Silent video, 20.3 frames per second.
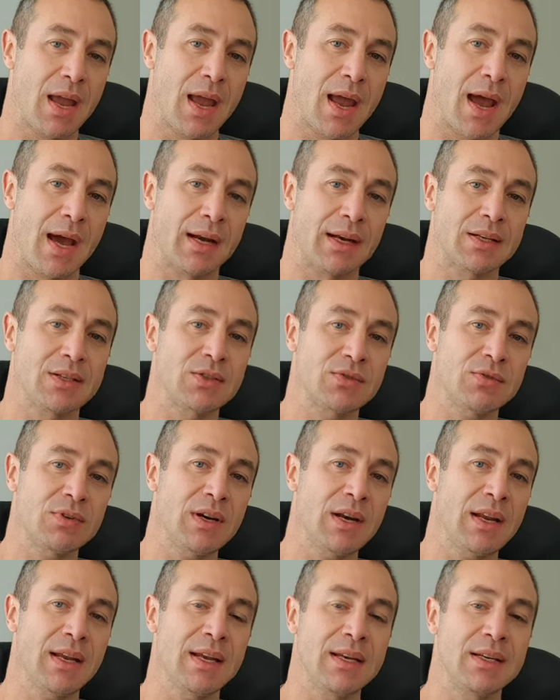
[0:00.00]
and it's
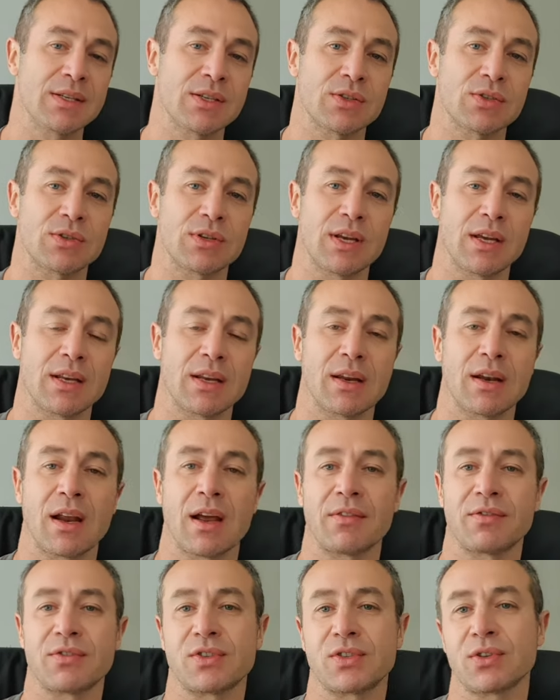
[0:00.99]
really easy to get
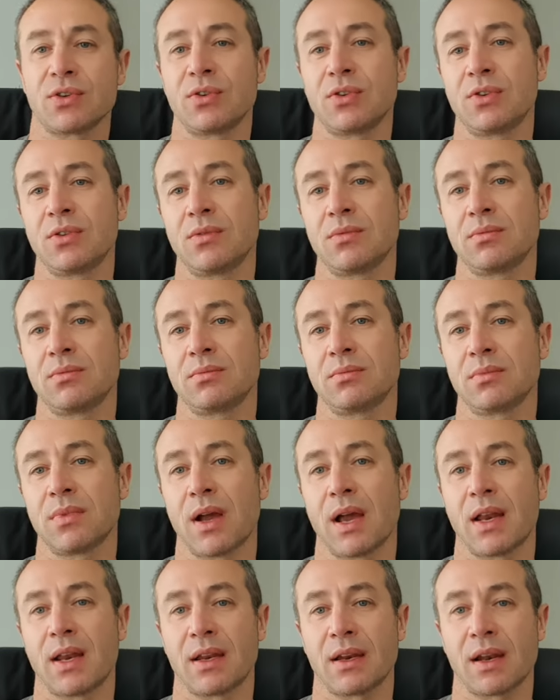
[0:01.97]
enough sodium
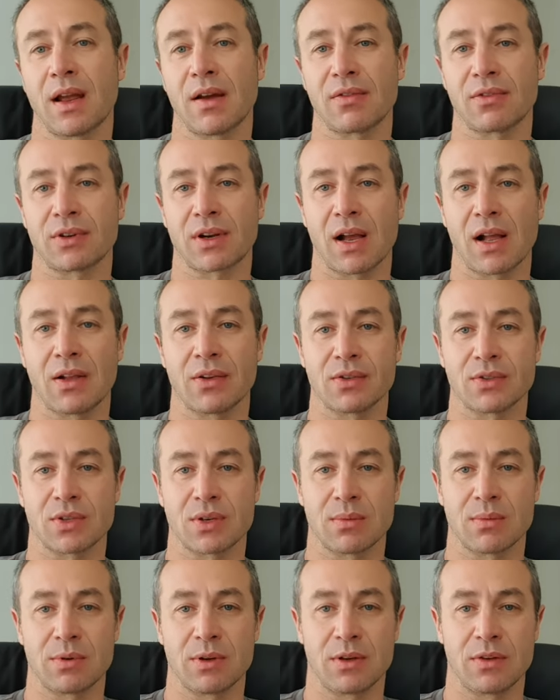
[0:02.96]
and enough
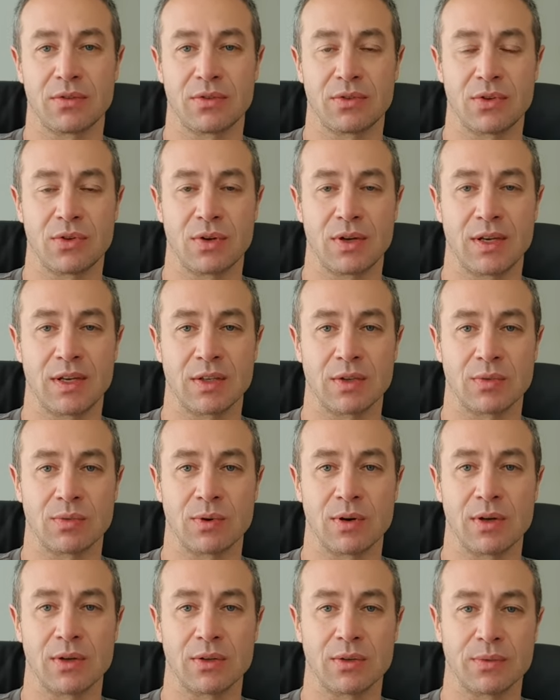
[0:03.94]
calcium if you eat
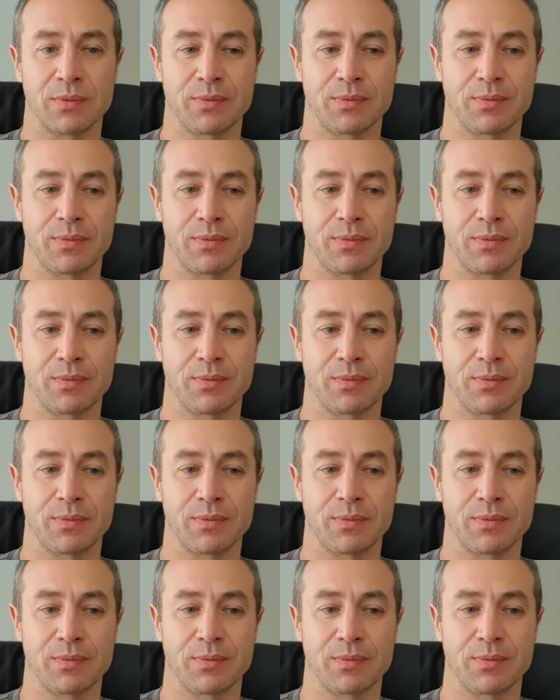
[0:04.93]
well